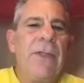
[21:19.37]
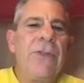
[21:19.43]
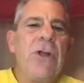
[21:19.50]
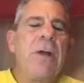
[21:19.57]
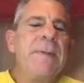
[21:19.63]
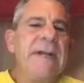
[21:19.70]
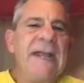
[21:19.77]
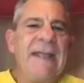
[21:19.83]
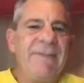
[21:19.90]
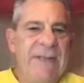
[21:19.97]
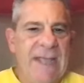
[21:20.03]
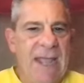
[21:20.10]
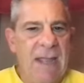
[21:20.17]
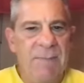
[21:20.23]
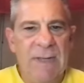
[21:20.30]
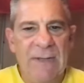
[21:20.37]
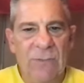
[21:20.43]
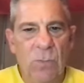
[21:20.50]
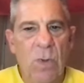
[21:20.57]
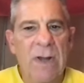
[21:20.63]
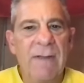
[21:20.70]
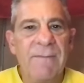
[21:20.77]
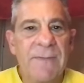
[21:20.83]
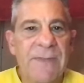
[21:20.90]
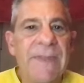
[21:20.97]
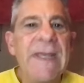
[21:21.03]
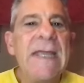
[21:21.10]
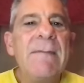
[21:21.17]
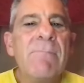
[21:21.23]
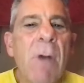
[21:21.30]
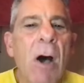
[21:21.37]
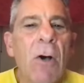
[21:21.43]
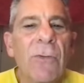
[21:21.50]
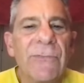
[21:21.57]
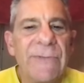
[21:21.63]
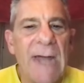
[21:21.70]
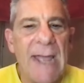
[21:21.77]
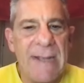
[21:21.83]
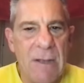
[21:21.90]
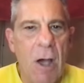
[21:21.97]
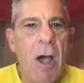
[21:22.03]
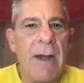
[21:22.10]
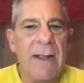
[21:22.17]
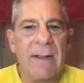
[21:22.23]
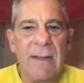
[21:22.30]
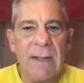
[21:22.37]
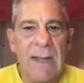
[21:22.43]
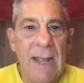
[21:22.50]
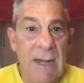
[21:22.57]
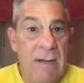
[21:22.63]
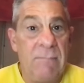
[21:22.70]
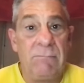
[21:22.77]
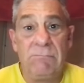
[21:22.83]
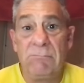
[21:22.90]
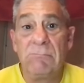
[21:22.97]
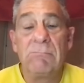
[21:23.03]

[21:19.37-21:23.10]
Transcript: The Army-Navy game is one of the most iconic, in